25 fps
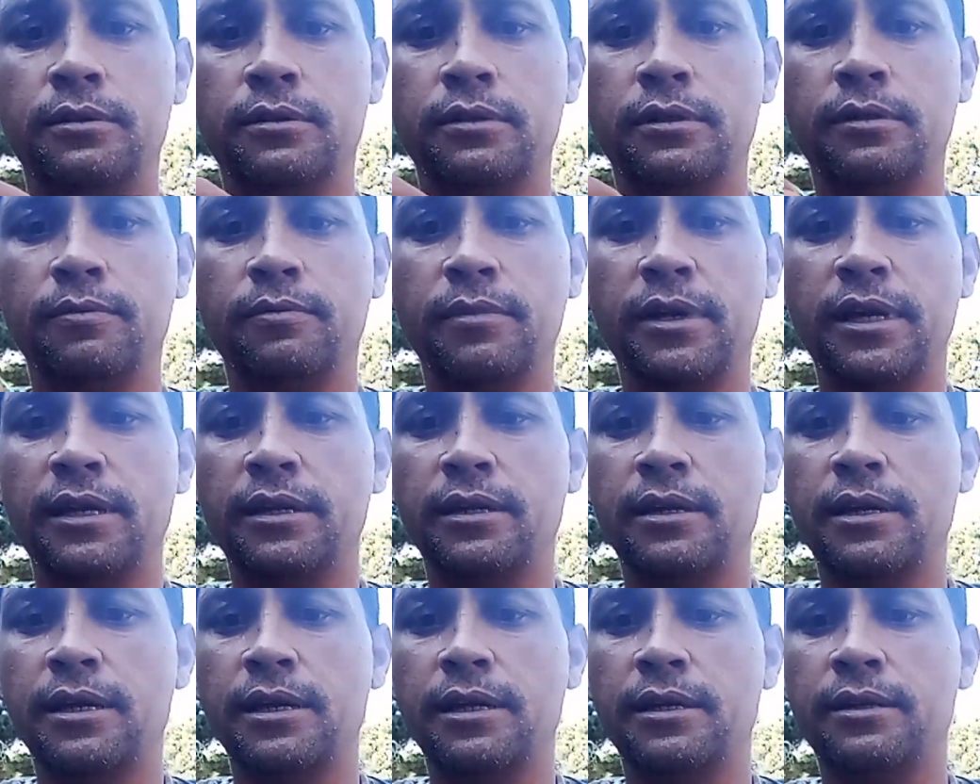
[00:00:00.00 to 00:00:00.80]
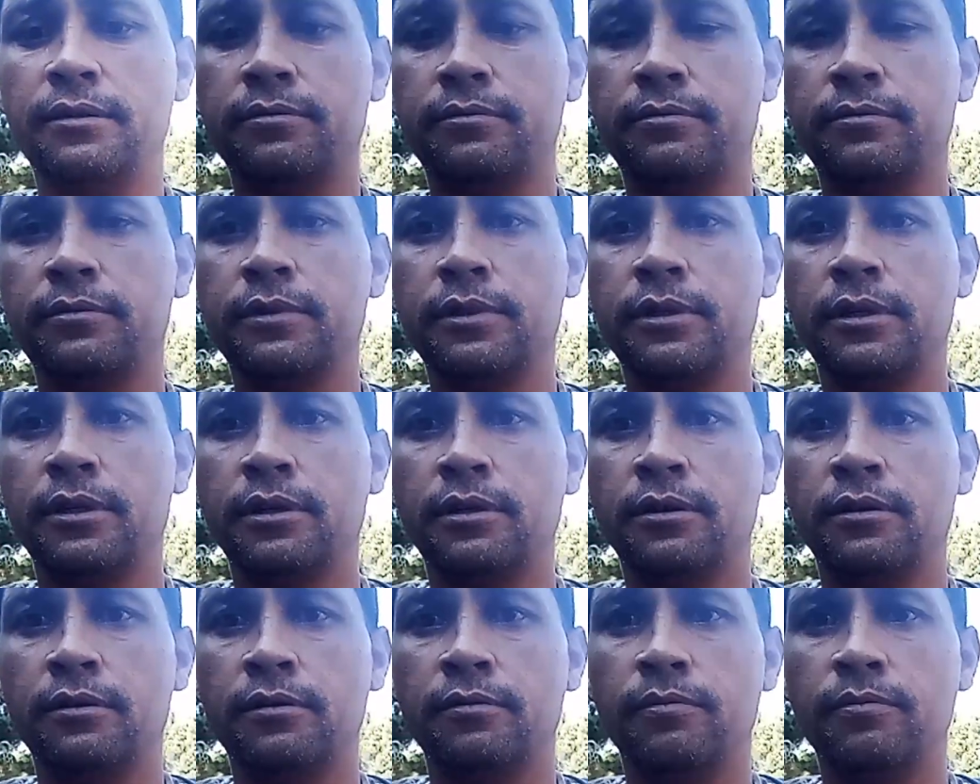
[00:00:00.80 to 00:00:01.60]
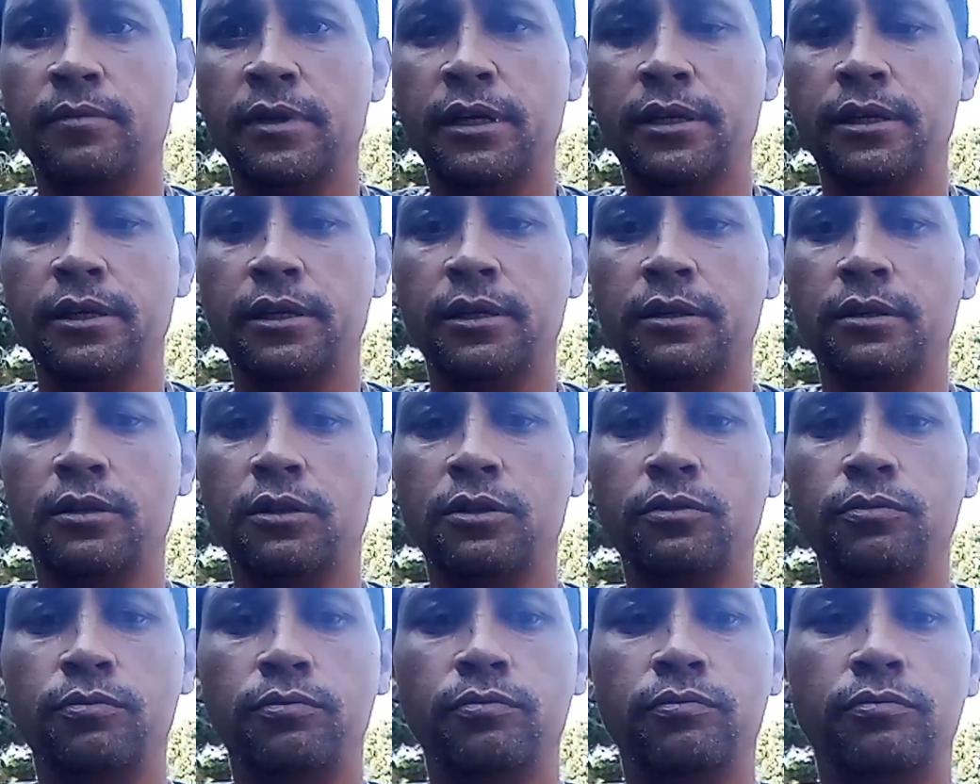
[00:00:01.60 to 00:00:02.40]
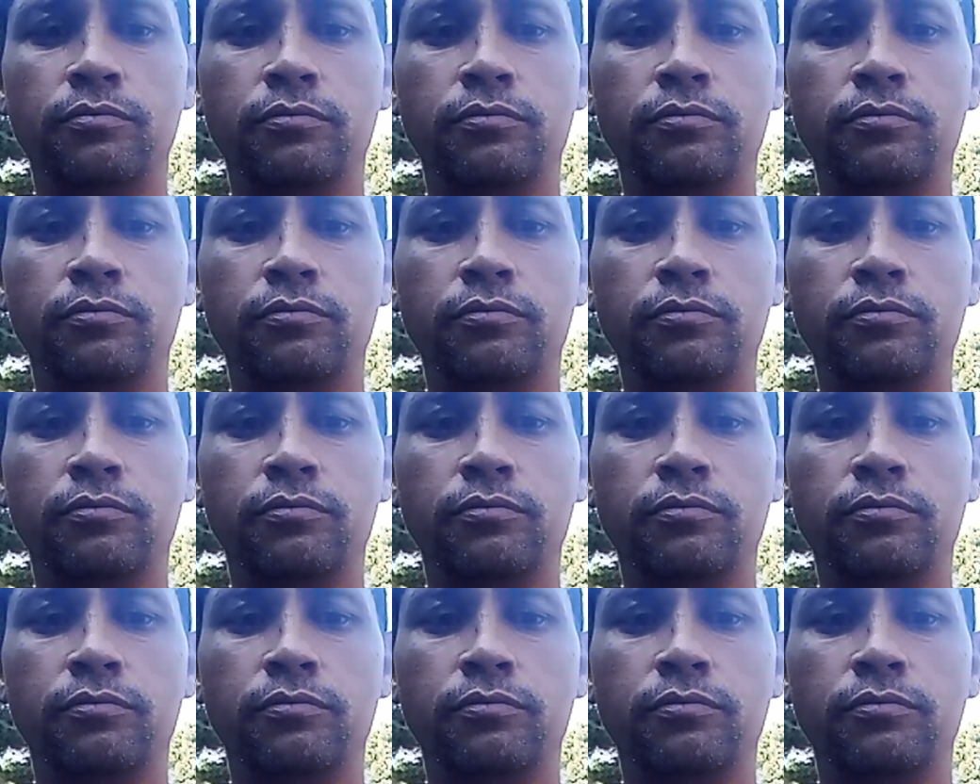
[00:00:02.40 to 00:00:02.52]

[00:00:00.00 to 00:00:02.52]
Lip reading: your main line. Make you a loop.